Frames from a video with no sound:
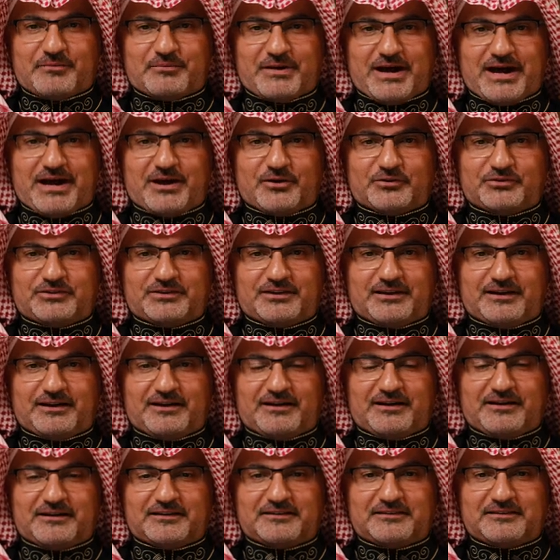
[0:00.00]
about
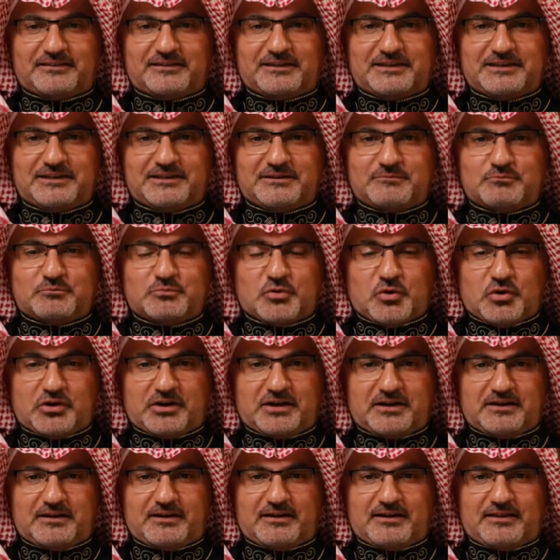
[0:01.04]
the
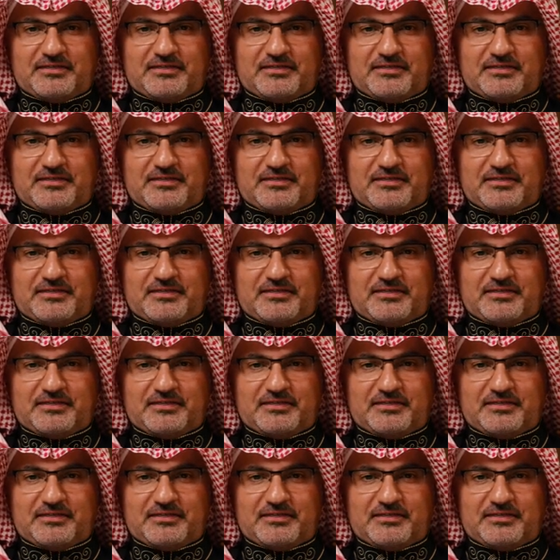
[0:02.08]
book